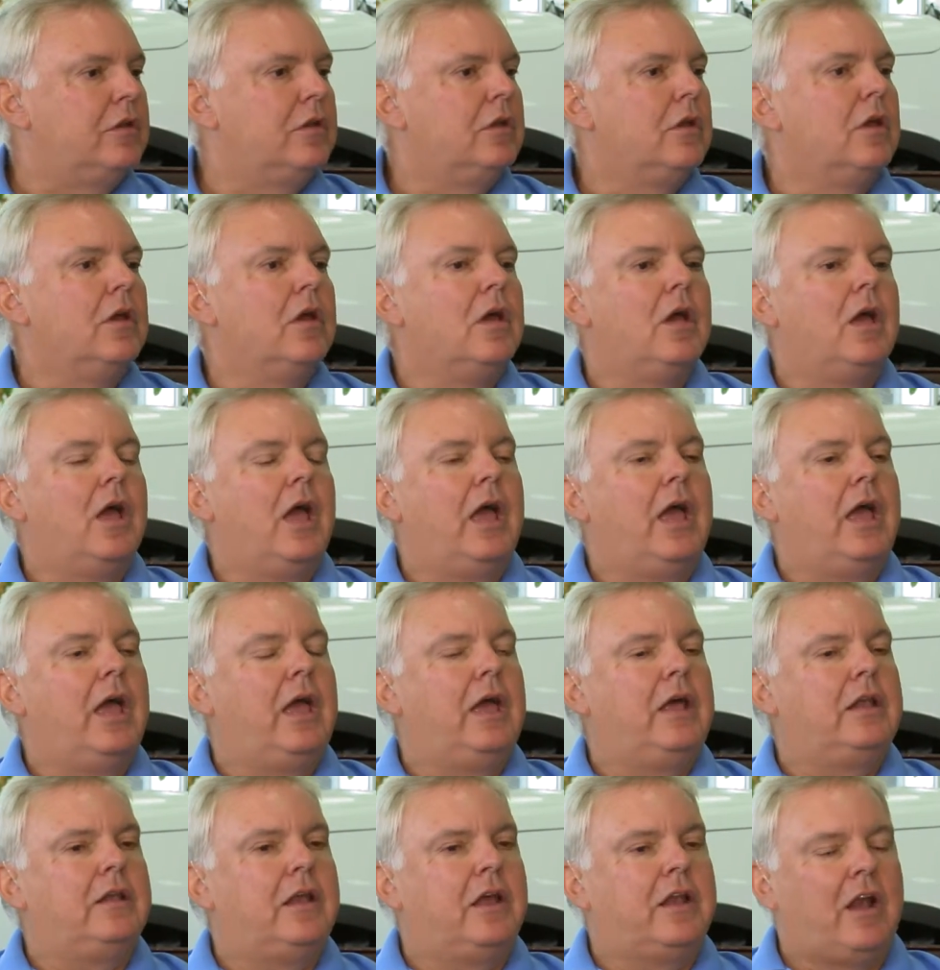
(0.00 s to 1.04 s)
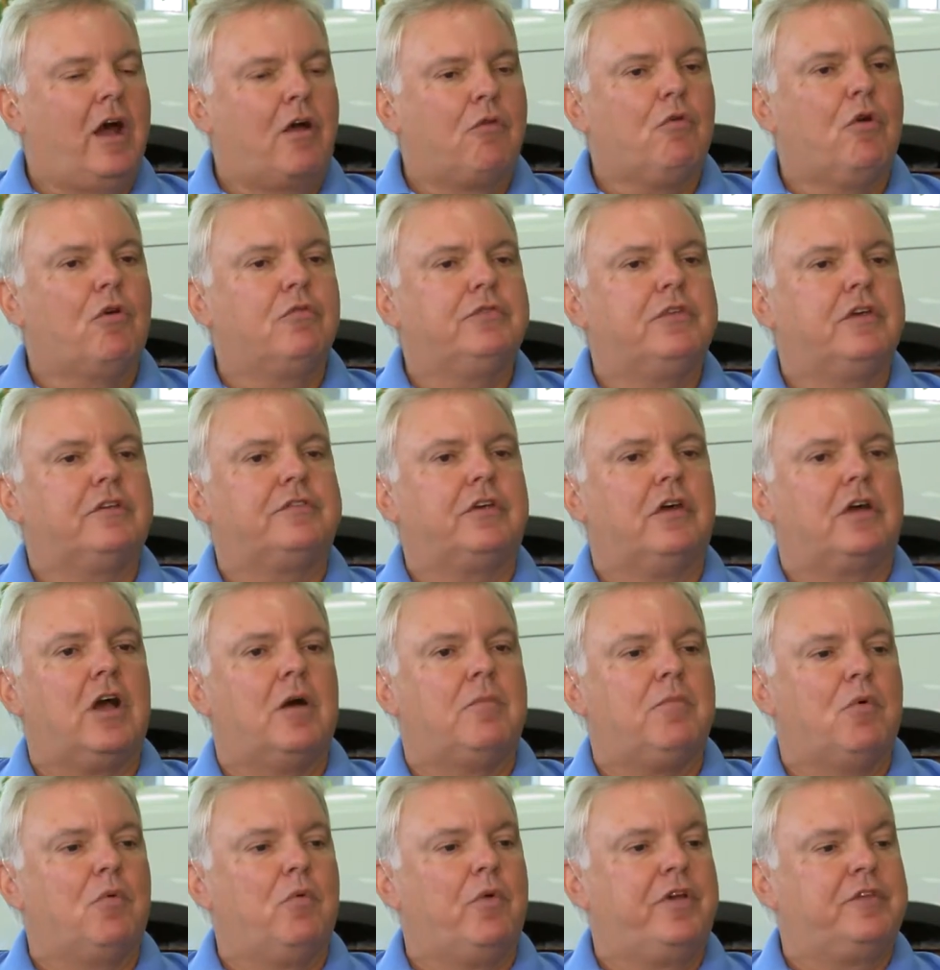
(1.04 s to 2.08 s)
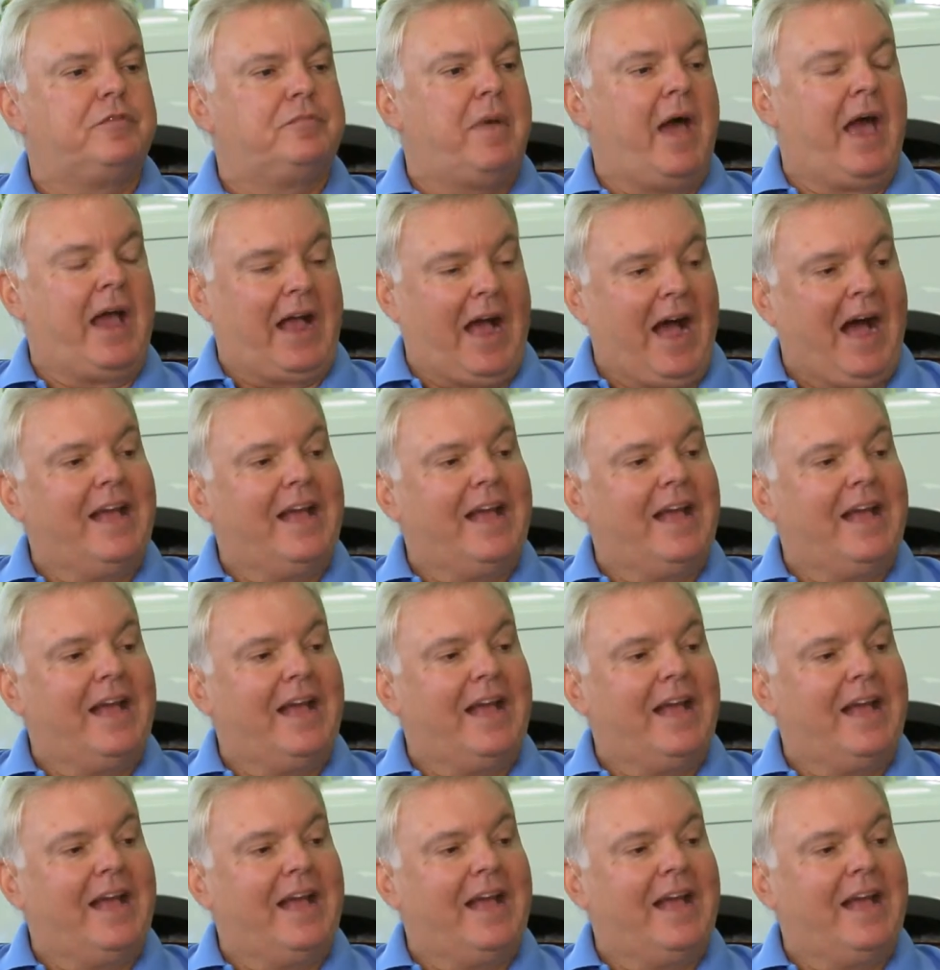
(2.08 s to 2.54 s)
Yes. And, and, and I wrote this a couple weeks back.